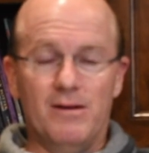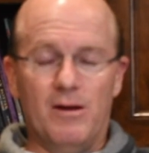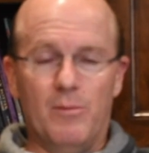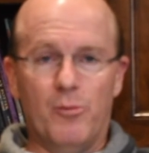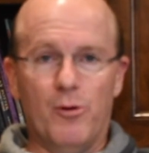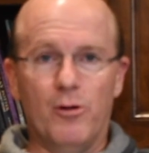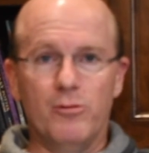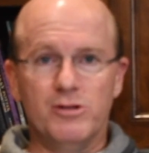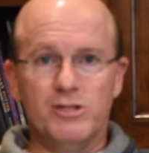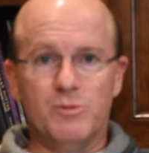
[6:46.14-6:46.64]

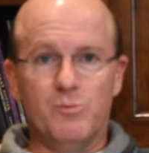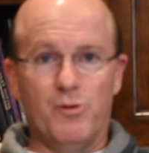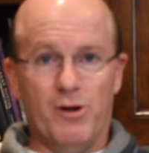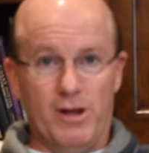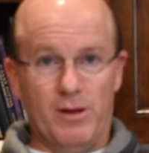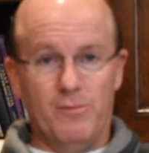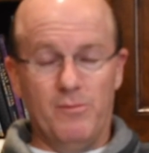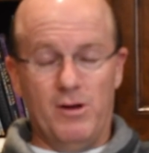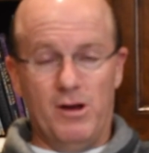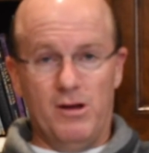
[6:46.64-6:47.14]
approach
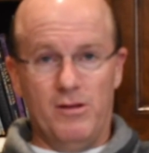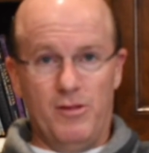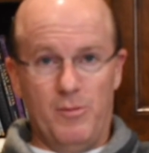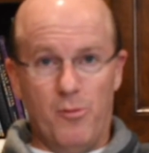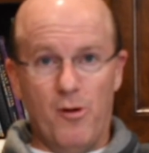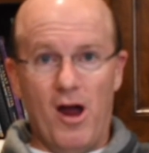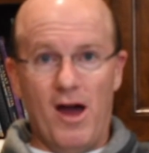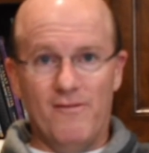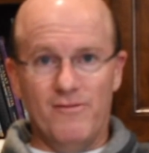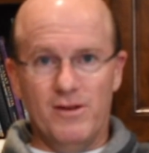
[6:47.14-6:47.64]
the
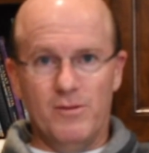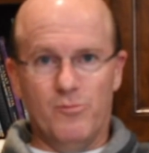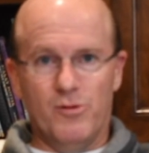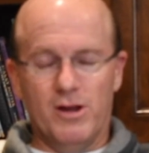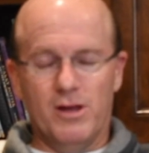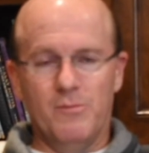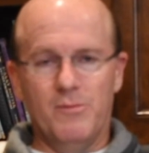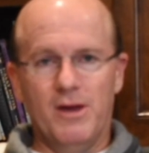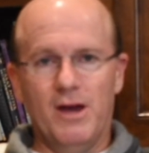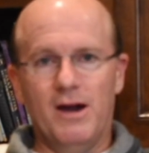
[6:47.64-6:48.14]
prophet
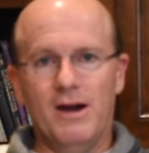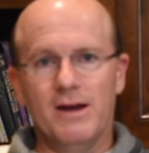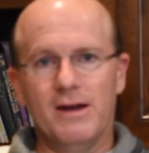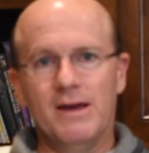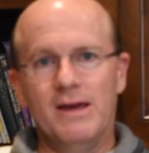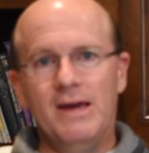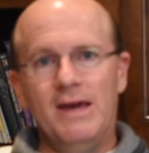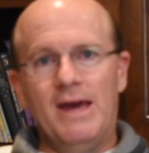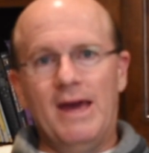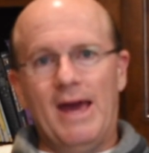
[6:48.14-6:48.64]
Brigham Young
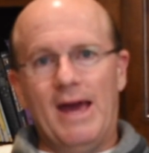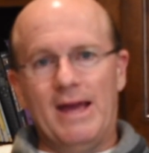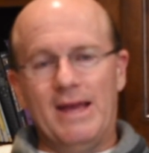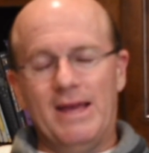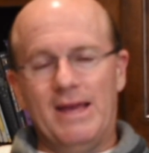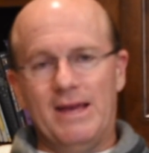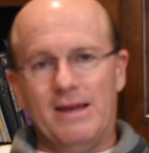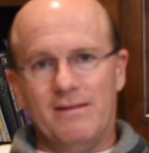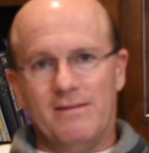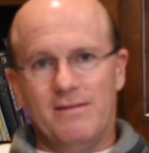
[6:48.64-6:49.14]

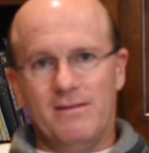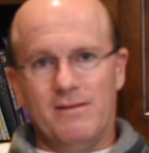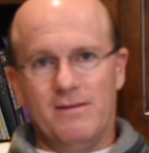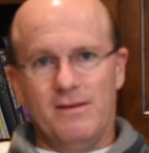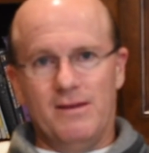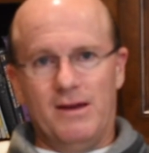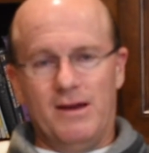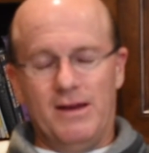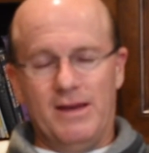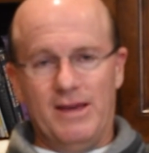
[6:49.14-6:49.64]
and get
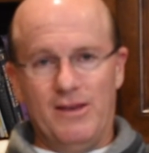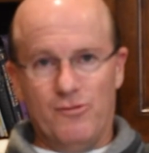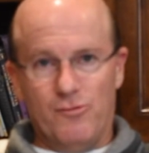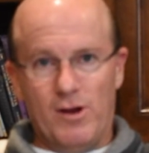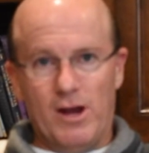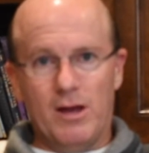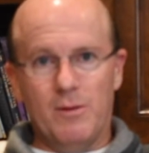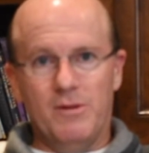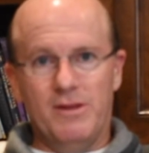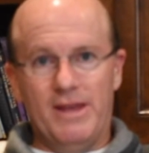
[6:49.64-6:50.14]
his
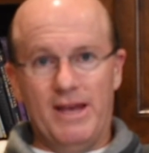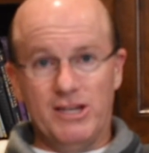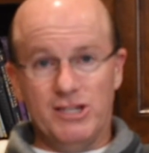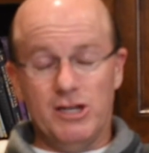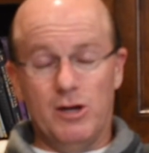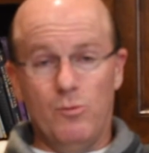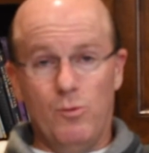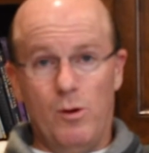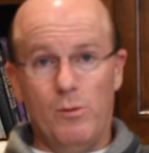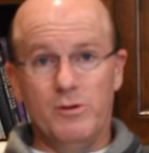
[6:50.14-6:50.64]

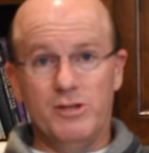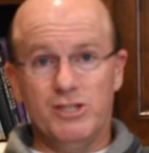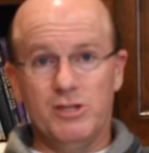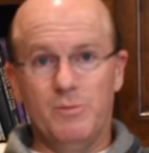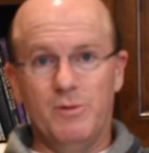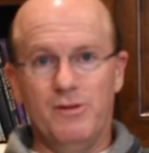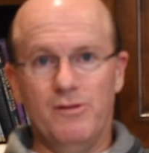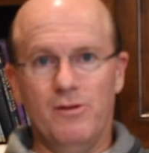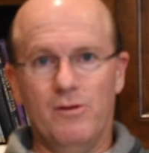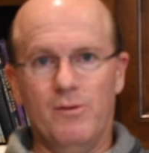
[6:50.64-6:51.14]
recommendation on what we
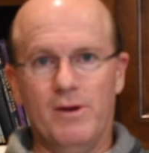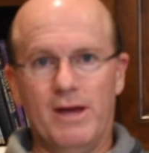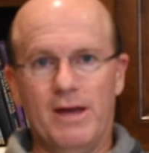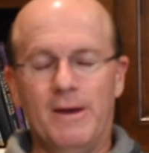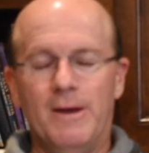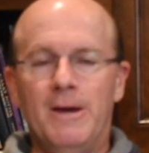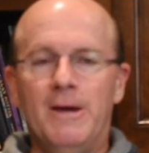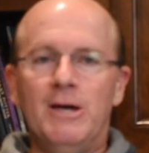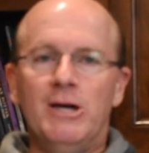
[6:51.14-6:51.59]
should be doing.